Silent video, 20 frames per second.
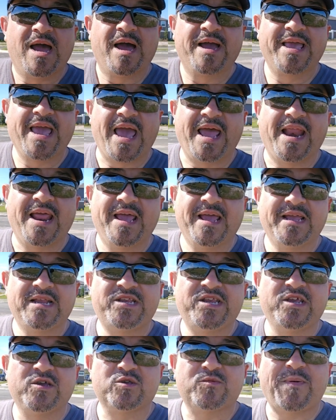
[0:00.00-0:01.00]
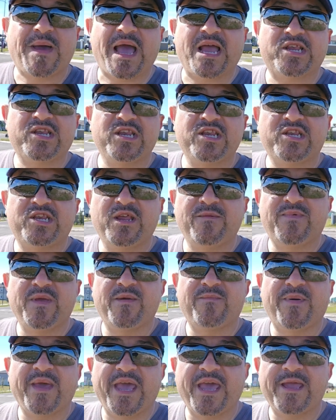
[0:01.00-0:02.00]
Again, Gio's Passion,
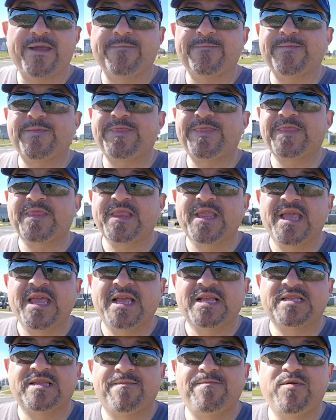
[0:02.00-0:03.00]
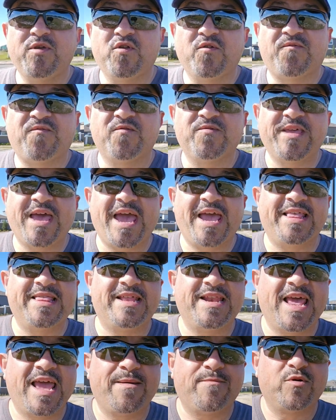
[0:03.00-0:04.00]
GPP. It's a beautiful day in
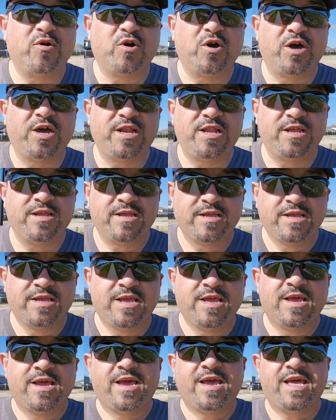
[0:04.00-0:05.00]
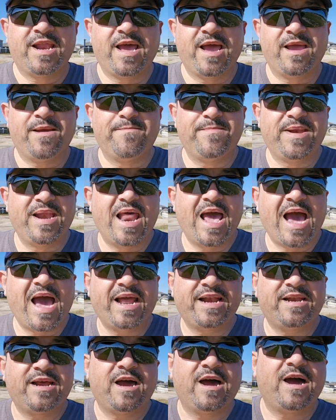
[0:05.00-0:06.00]
the neighborhood, and I am
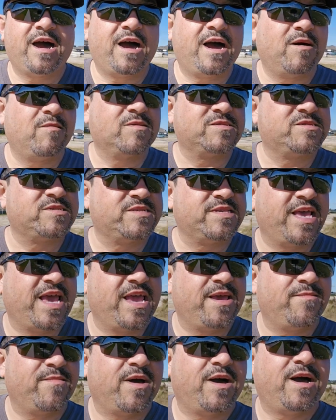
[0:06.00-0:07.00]
not, what's his name?